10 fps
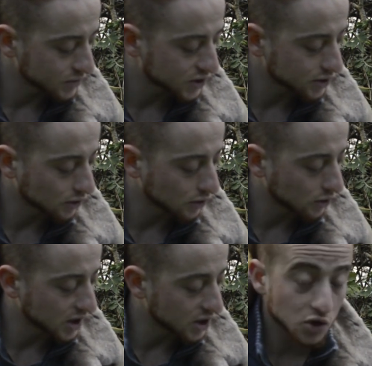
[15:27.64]

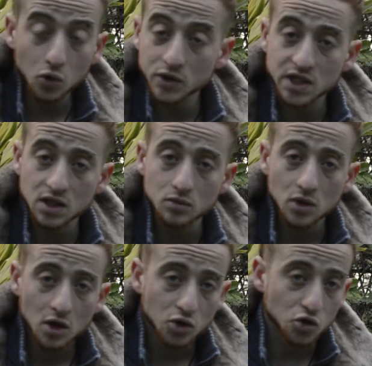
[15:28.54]
So in your team,
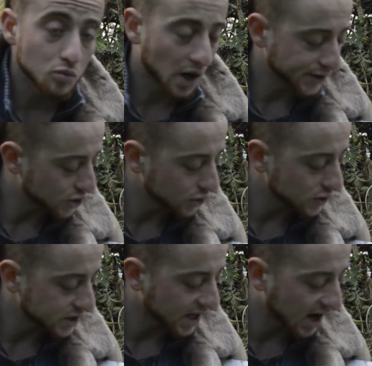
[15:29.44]
you might
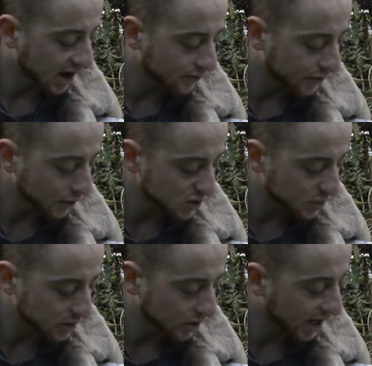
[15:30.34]
choose to have those
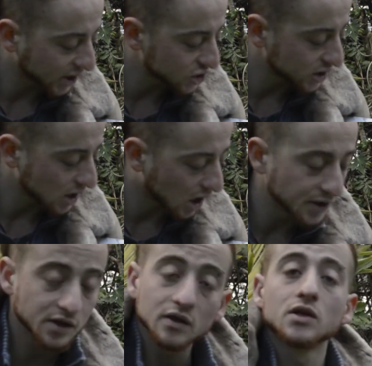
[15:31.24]
people actually
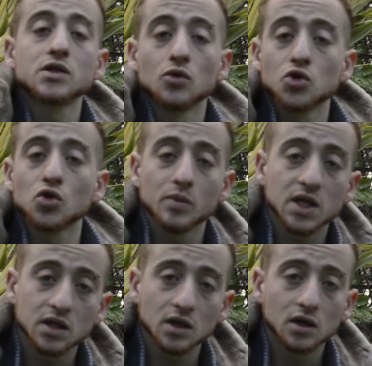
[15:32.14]
under the social
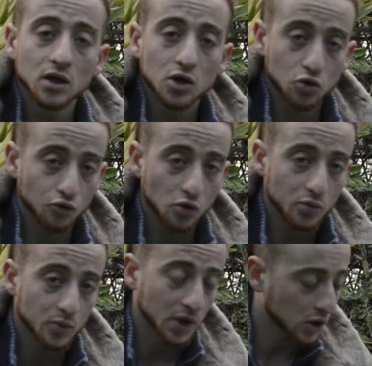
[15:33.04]
media group
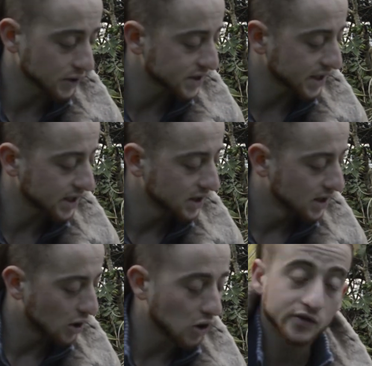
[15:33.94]
because they
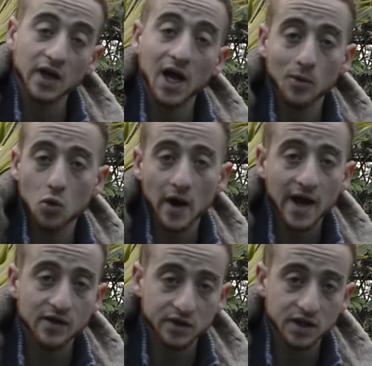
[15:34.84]
overlap quite
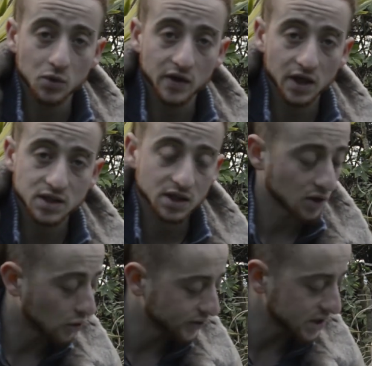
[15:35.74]
heavily with us, and
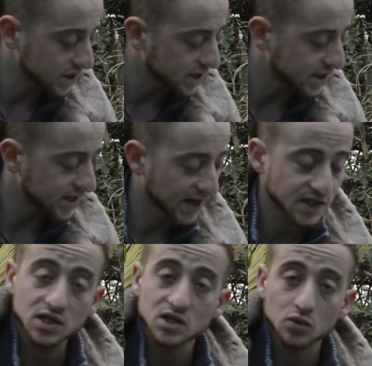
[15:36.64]
obviously they need
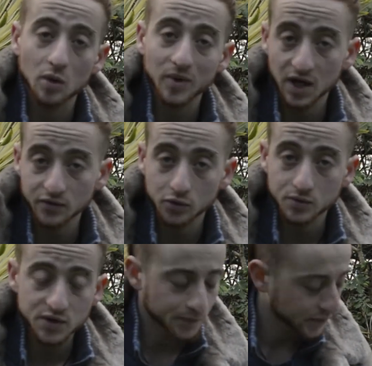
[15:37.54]
access to our
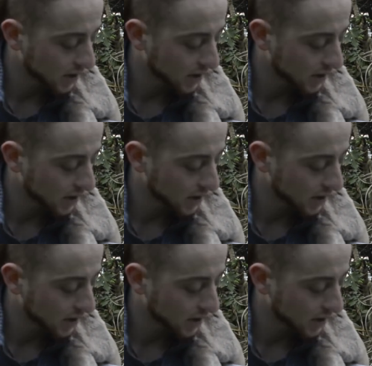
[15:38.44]
platforms.